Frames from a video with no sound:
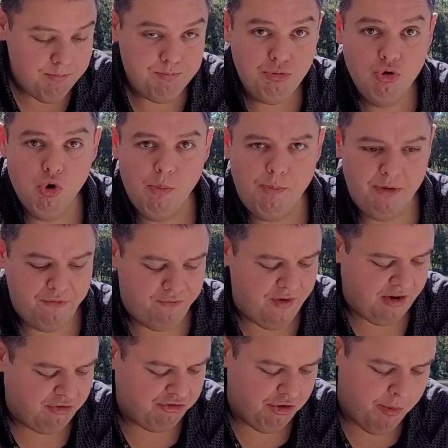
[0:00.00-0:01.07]
pure
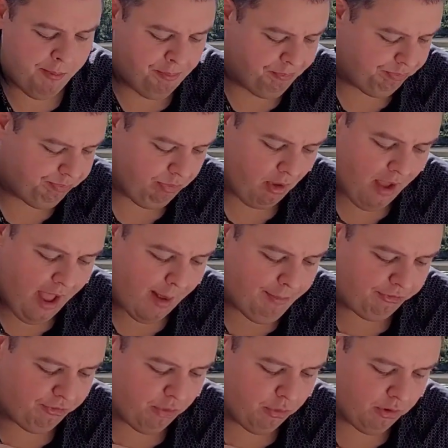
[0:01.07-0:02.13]
perfection.
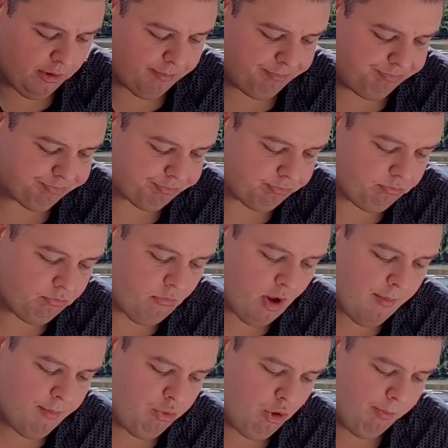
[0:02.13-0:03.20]
Absolutely
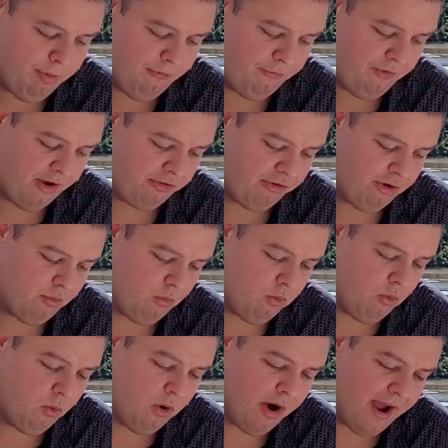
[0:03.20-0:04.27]
pure perfection.
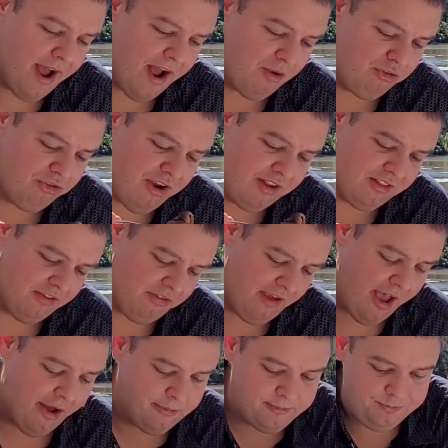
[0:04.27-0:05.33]
Wow, check this
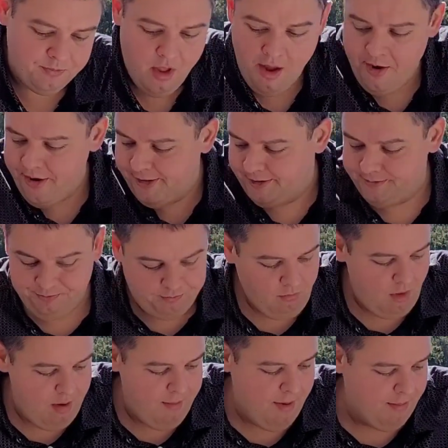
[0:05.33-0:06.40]
out.
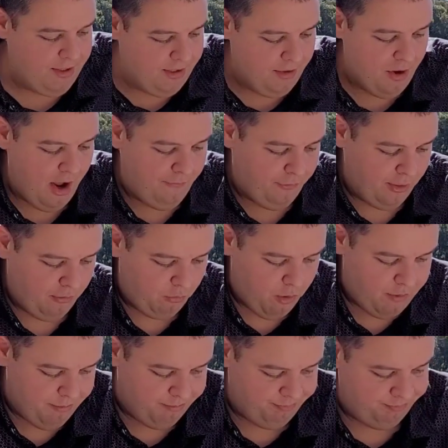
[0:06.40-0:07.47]
We need a knife for this one.